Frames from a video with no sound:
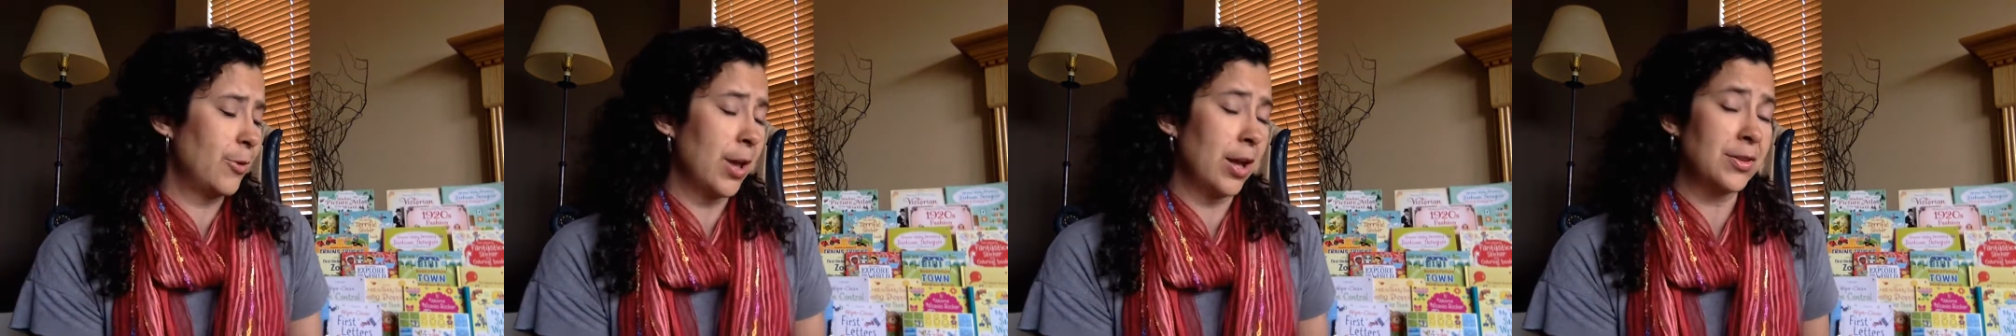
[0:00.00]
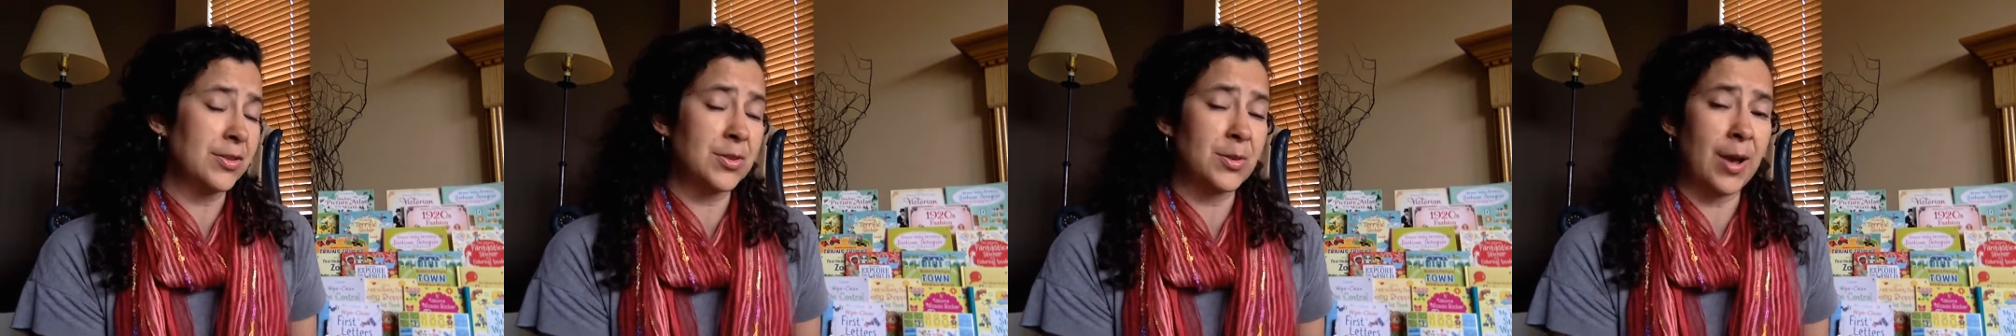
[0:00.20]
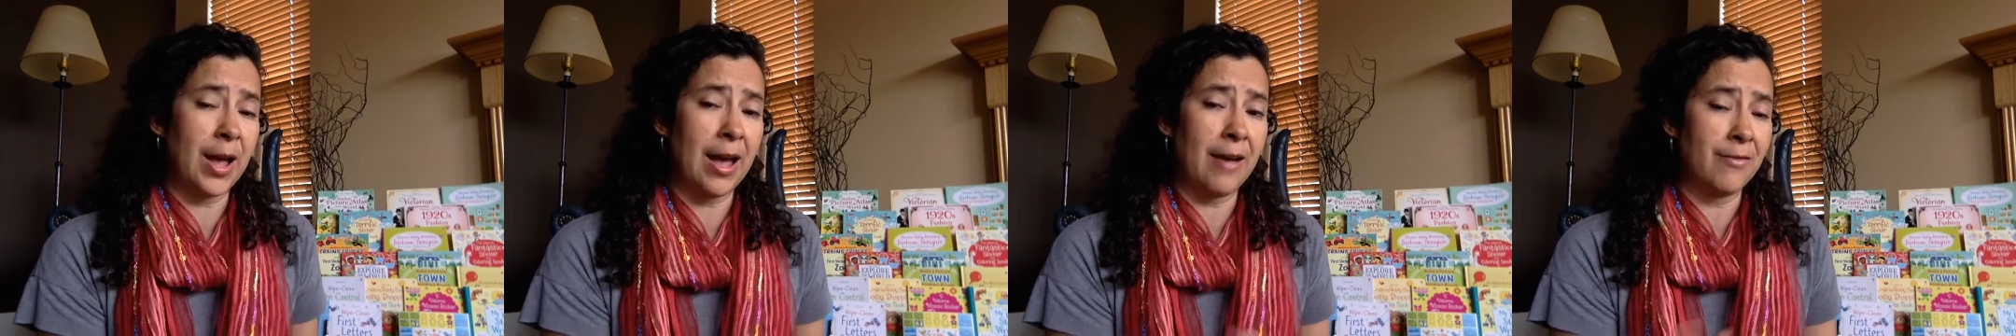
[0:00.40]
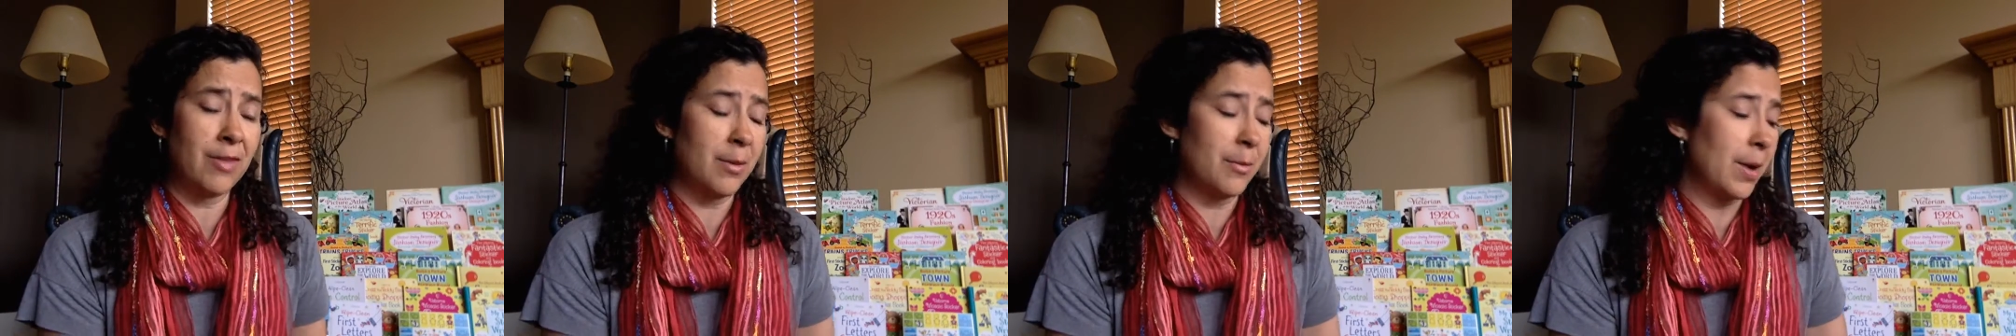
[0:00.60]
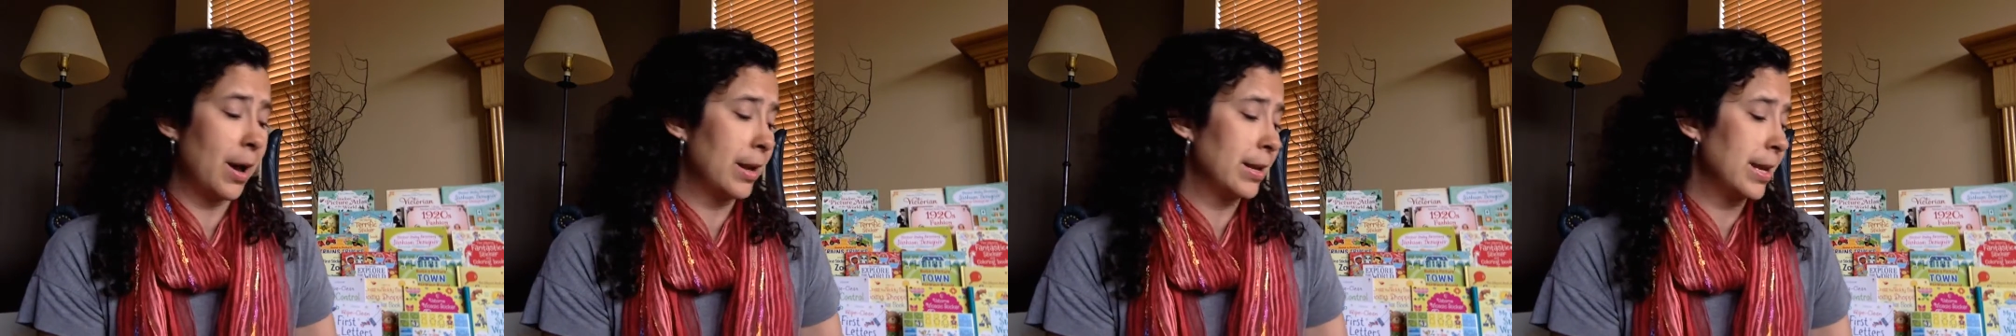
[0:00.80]
We also have
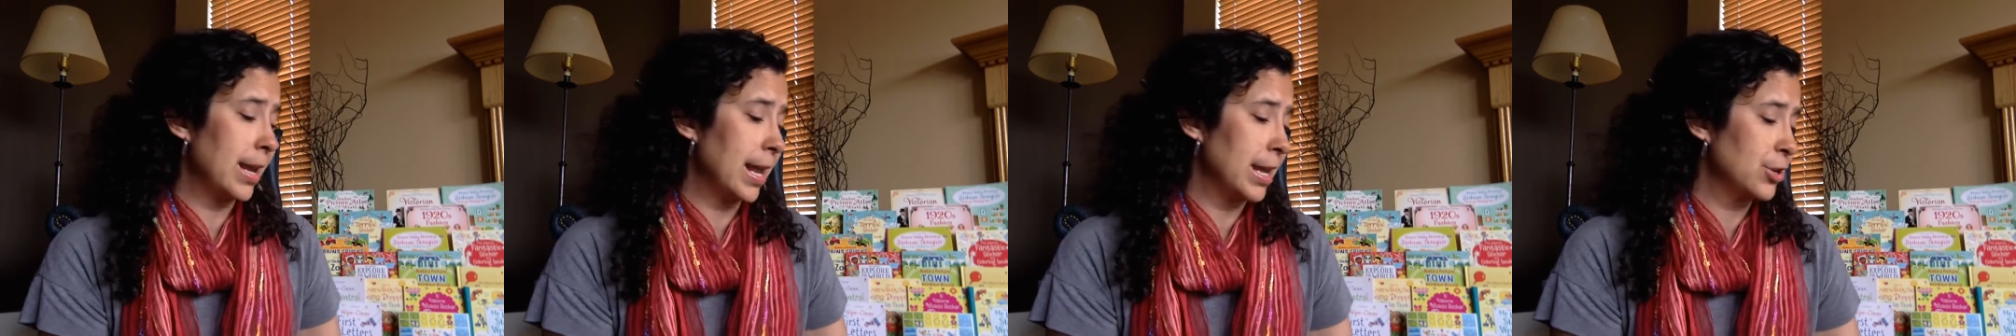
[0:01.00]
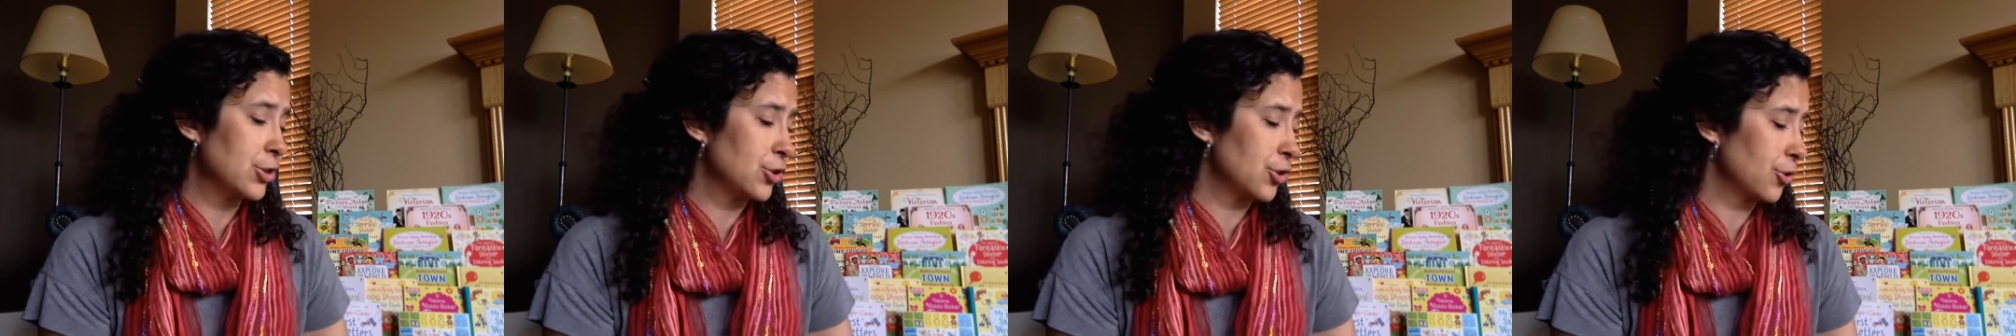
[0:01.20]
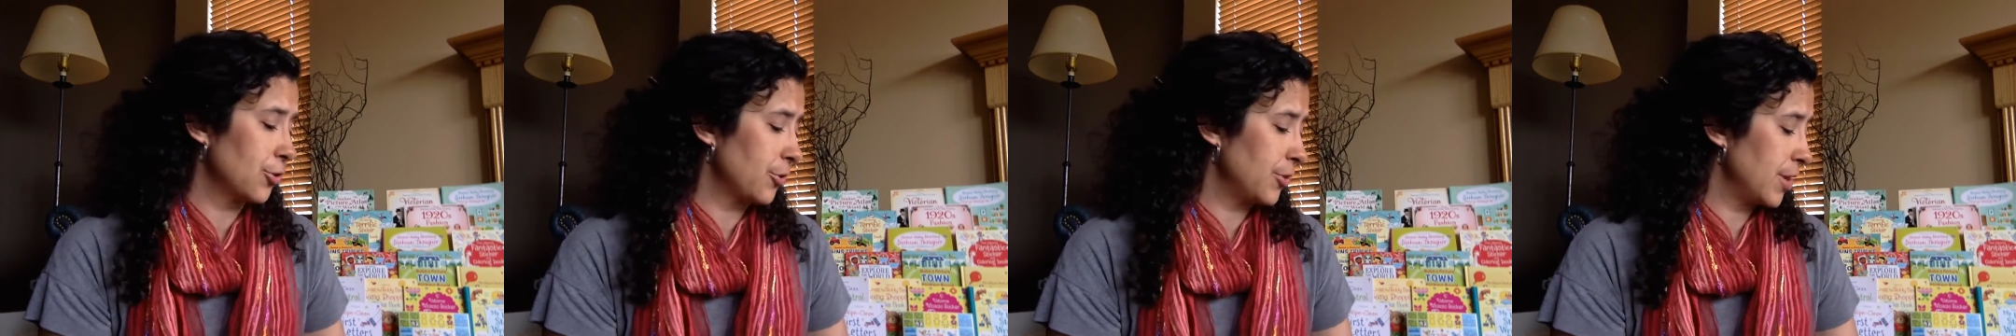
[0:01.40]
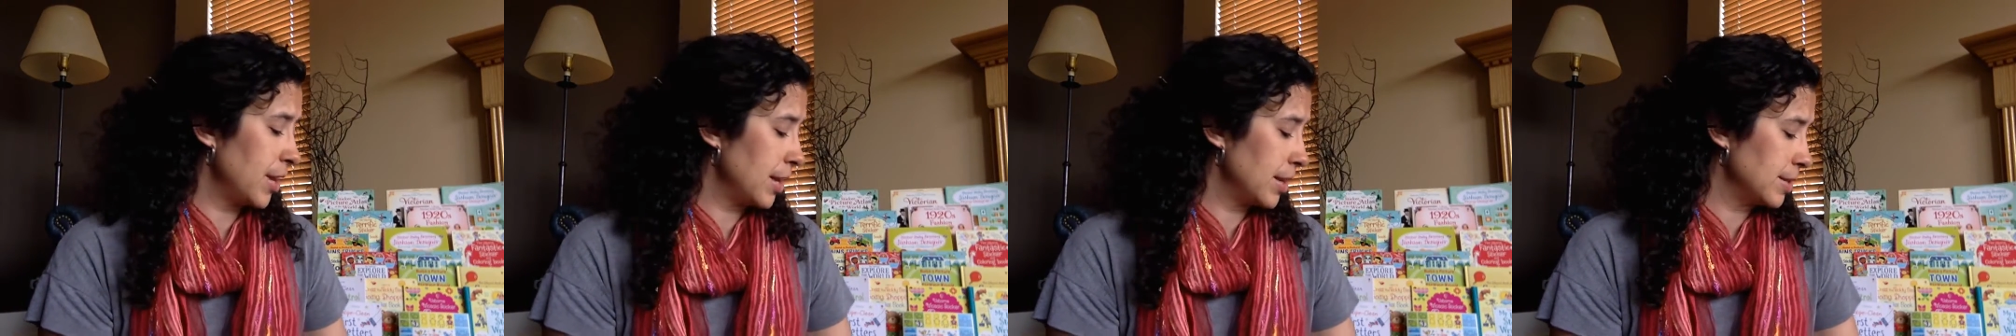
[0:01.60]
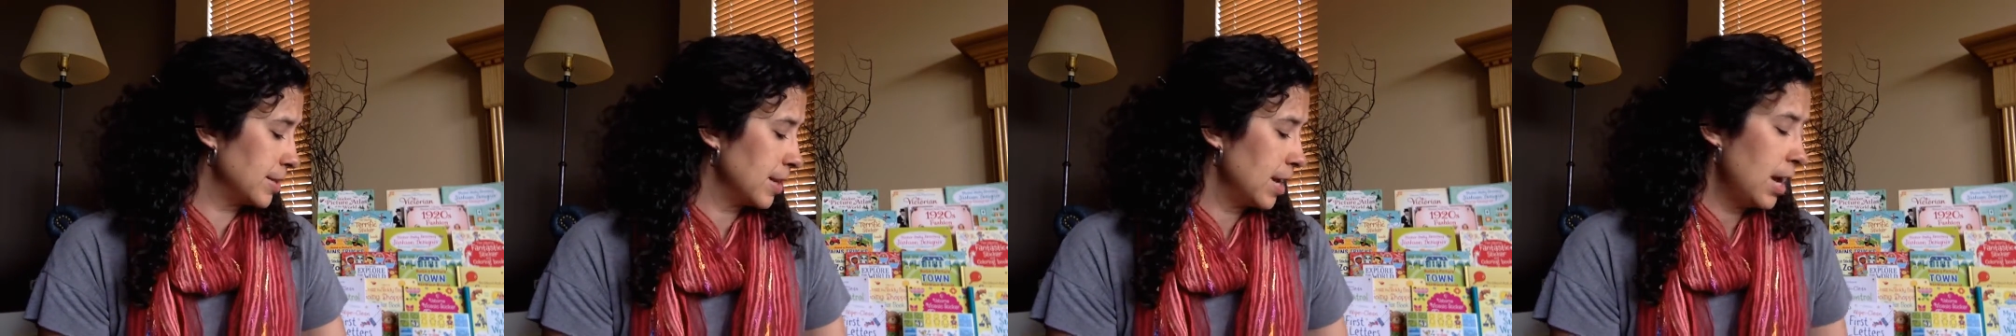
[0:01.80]
them on nature
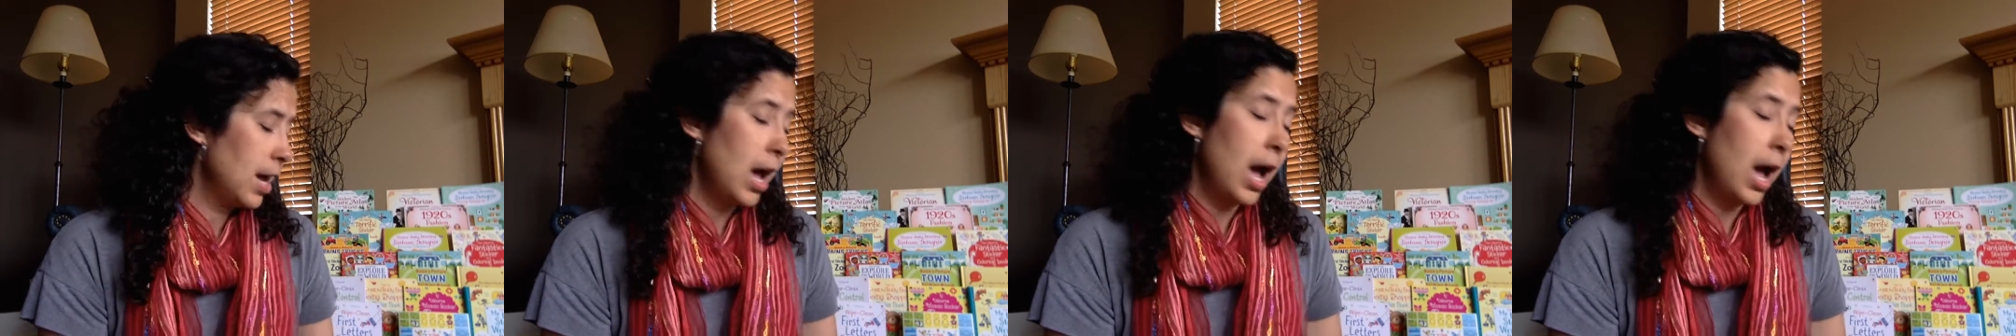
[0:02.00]
things.